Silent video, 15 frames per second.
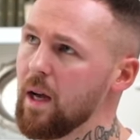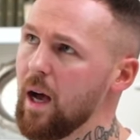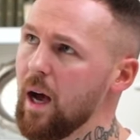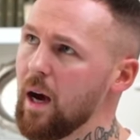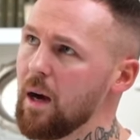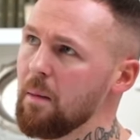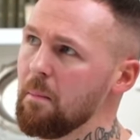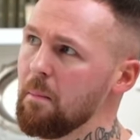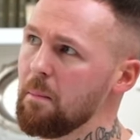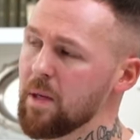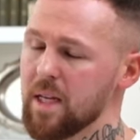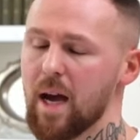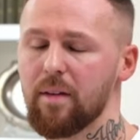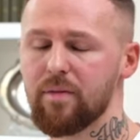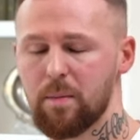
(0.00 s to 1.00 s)
But
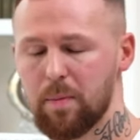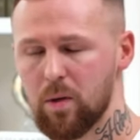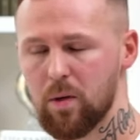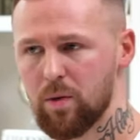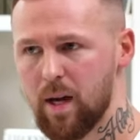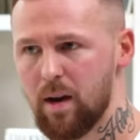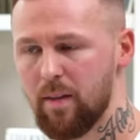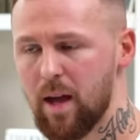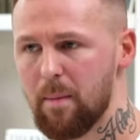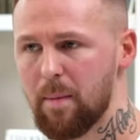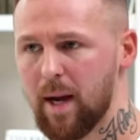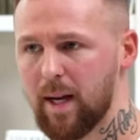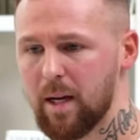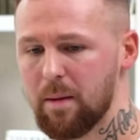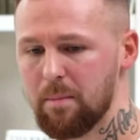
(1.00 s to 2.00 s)
you have to build out that
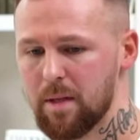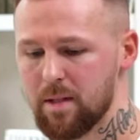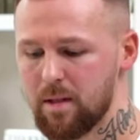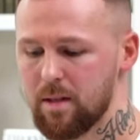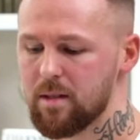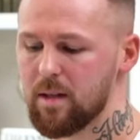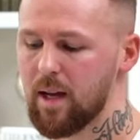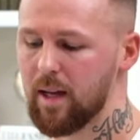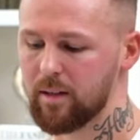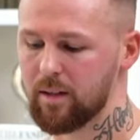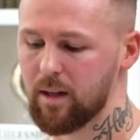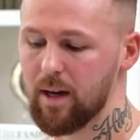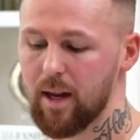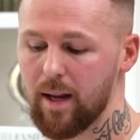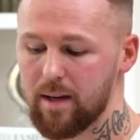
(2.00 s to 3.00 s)
back-end business, and
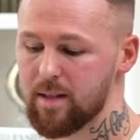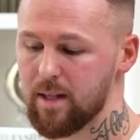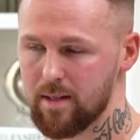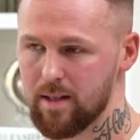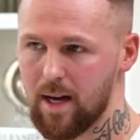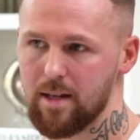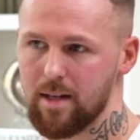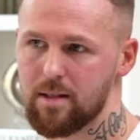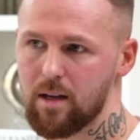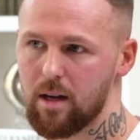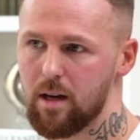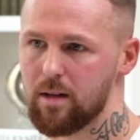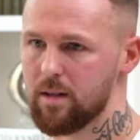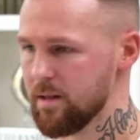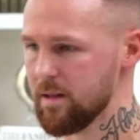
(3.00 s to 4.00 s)
collecting
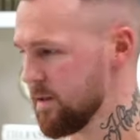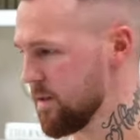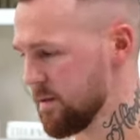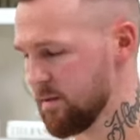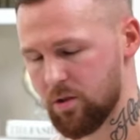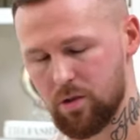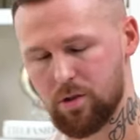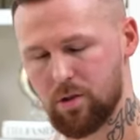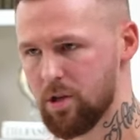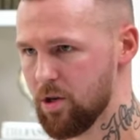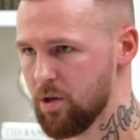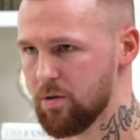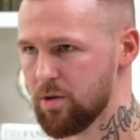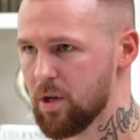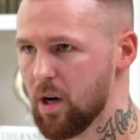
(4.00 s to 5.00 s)
data is just
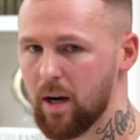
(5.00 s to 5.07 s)
huge.